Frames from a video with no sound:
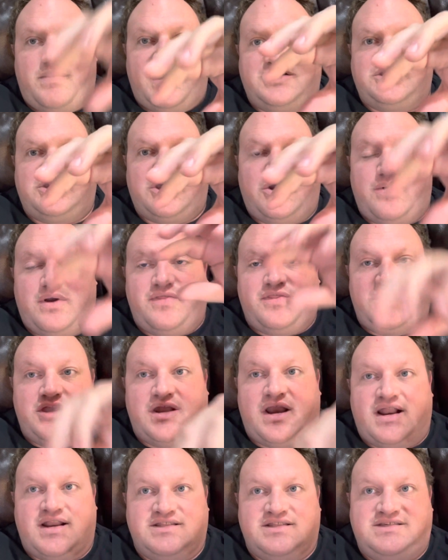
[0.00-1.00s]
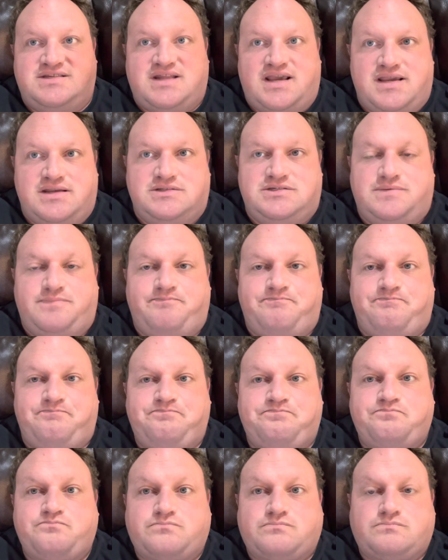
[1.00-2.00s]
Mexico and the United States.
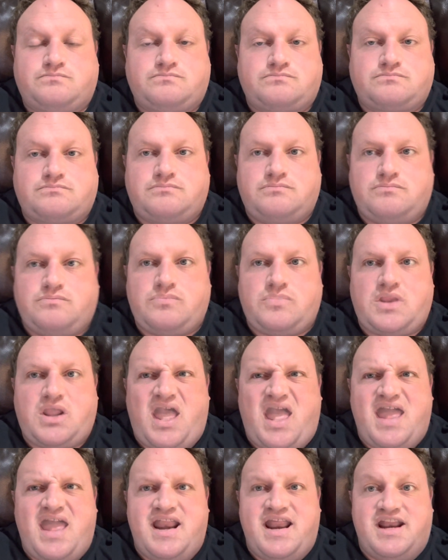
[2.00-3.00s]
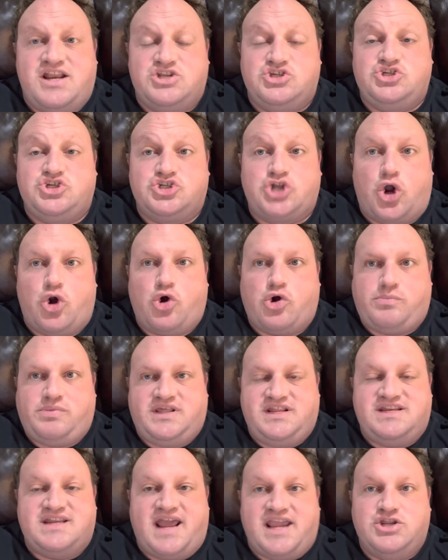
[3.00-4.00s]
And it is just
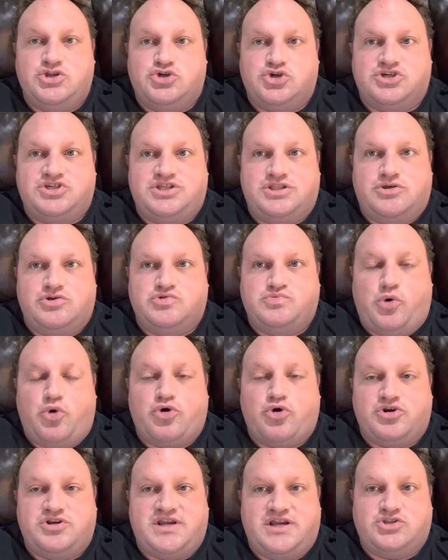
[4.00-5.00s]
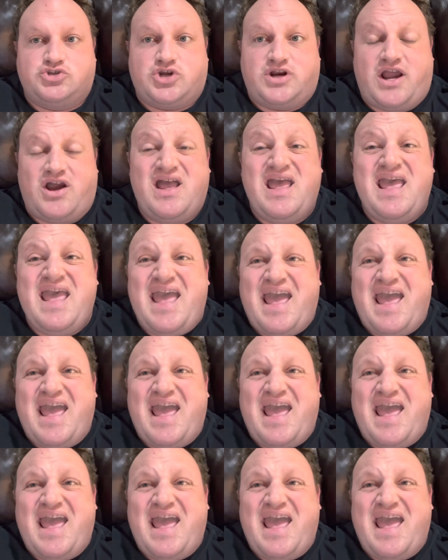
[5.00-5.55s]
horribly dangerous in those border towns right now.